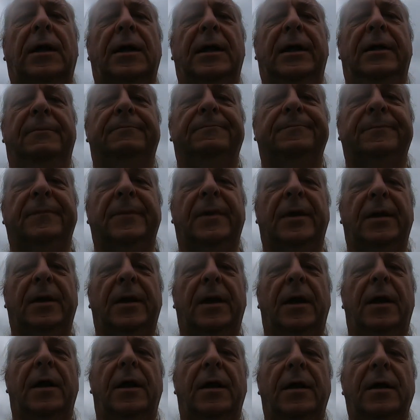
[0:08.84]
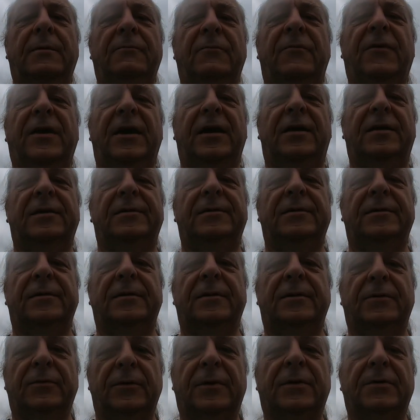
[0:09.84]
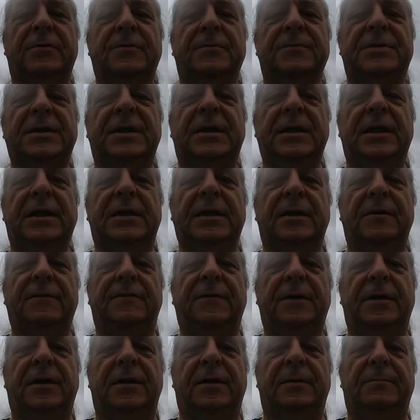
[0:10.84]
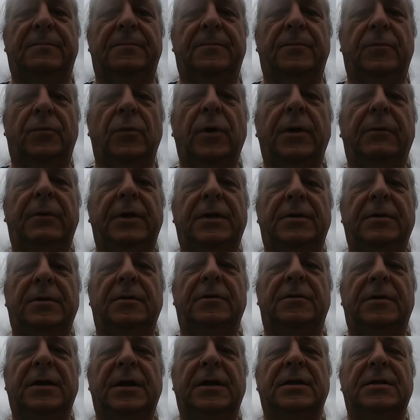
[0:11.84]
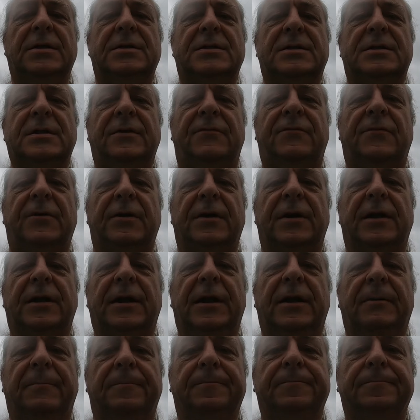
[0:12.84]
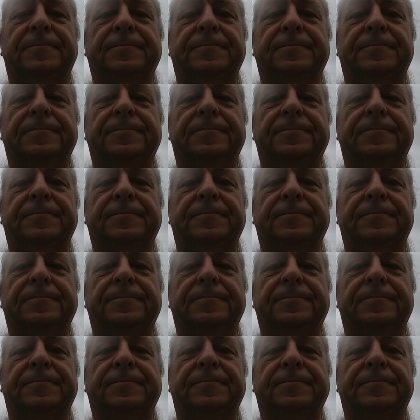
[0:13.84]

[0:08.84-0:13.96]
Hi, I'm Vik and welcome to Geeko Farm, where we do things differently.